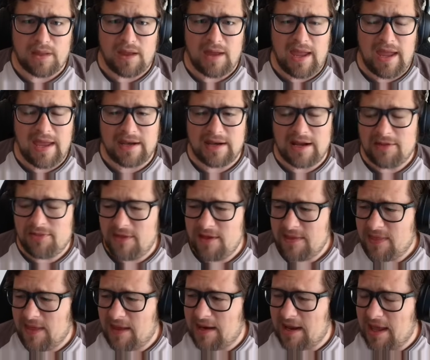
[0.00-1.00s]
And I think
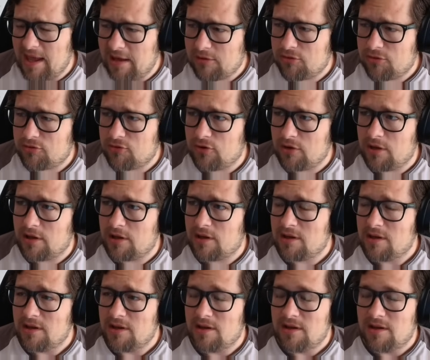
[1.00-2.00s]
that extra
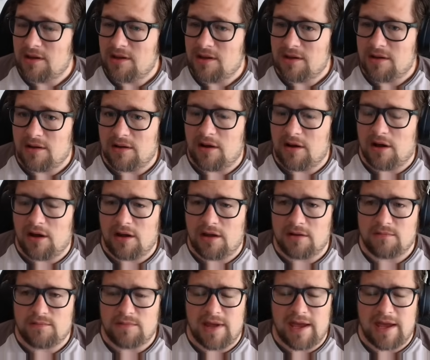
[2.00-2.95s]
uh,